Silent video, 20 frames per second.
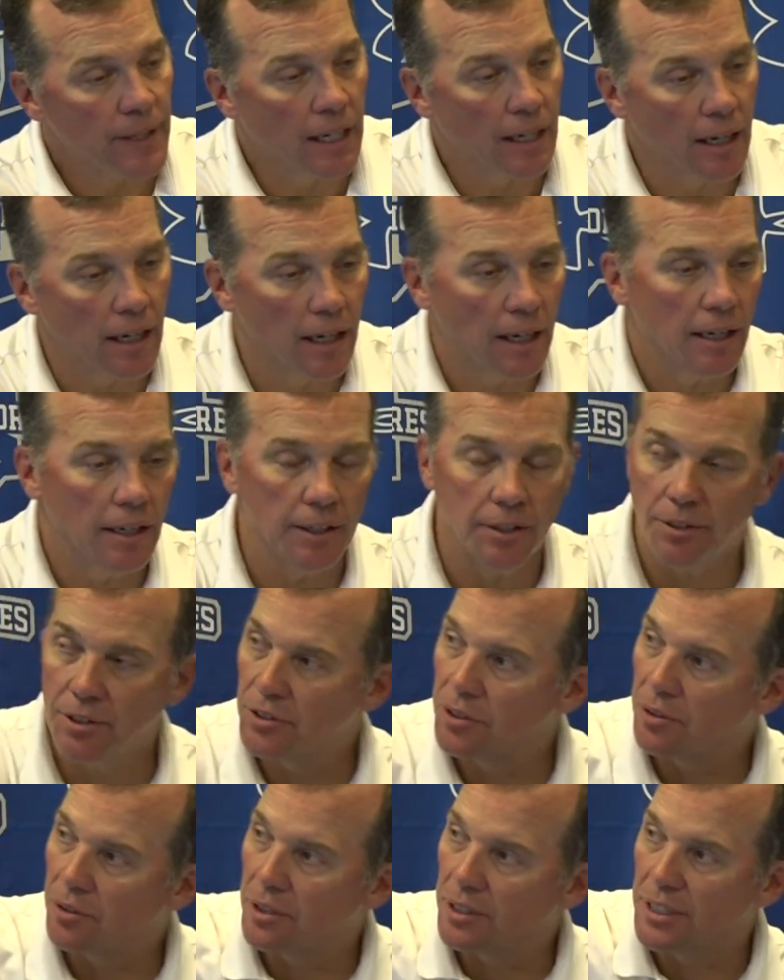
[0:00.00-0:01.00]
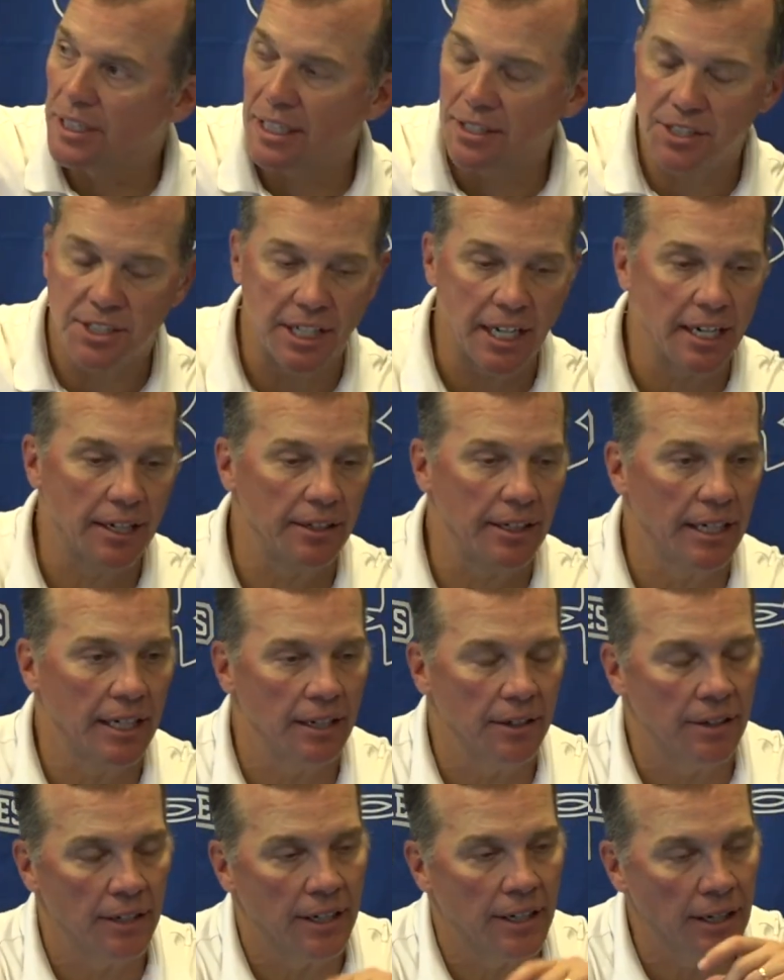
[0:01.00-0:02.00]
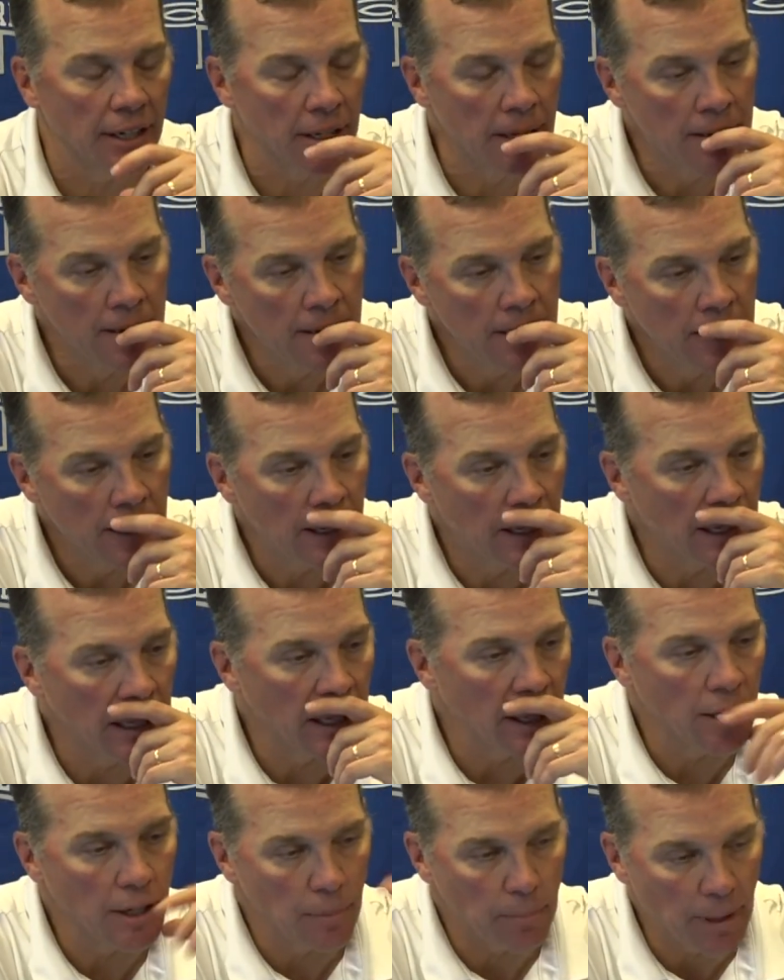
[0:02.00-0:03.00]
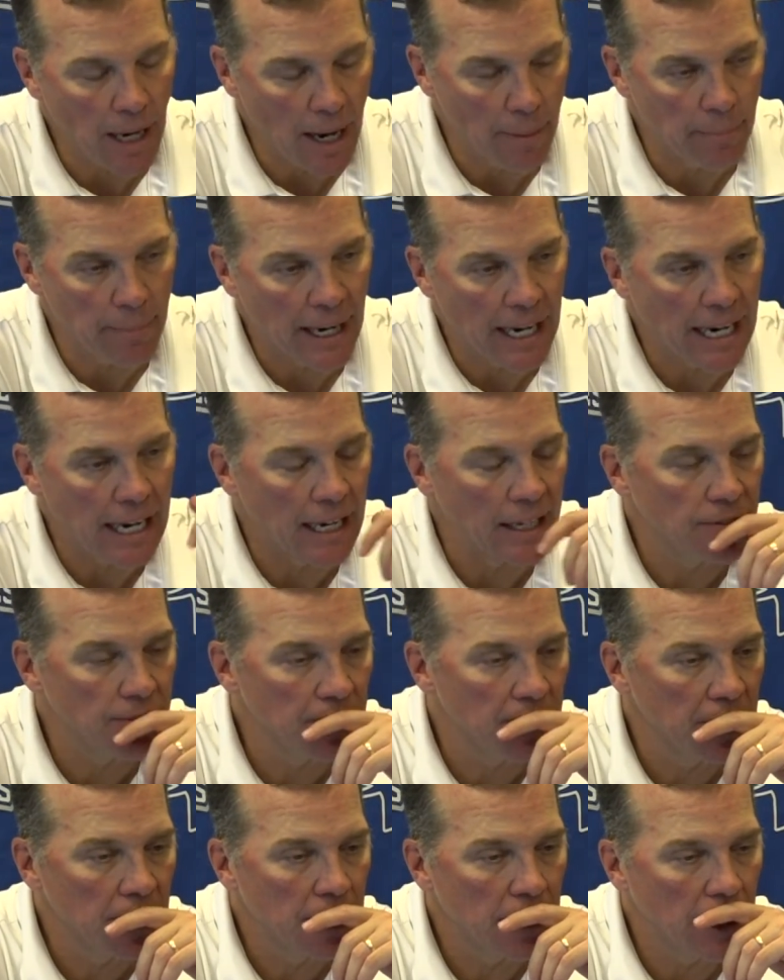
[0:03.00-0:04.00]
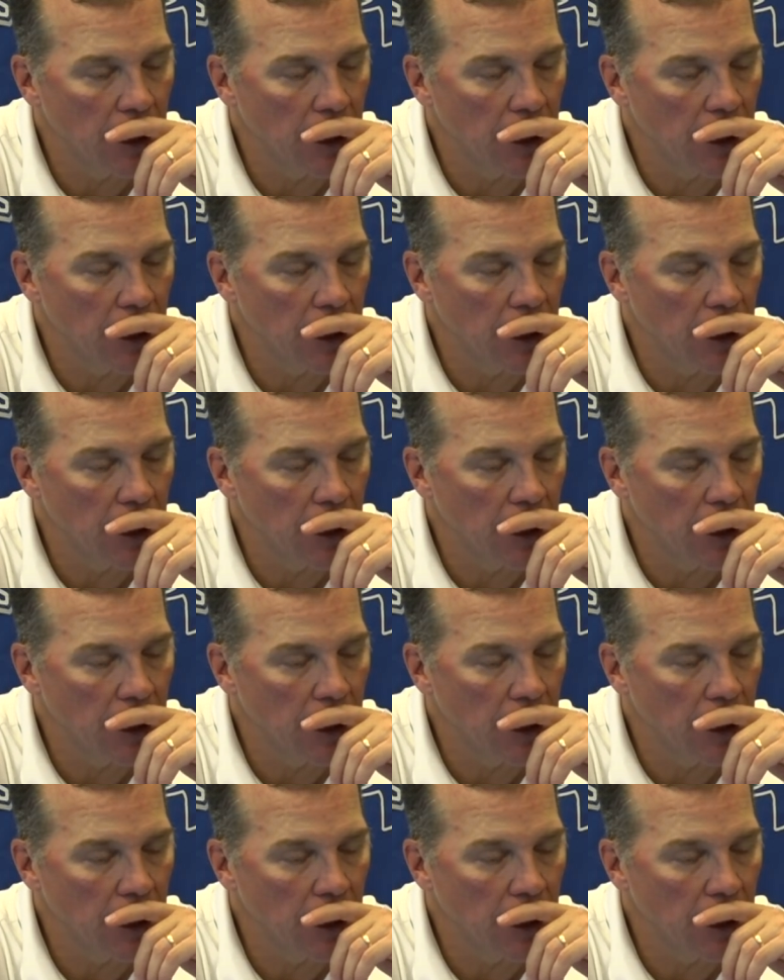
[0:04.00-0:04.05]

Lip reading: You know, he scored a touchdown down there on a pop pass.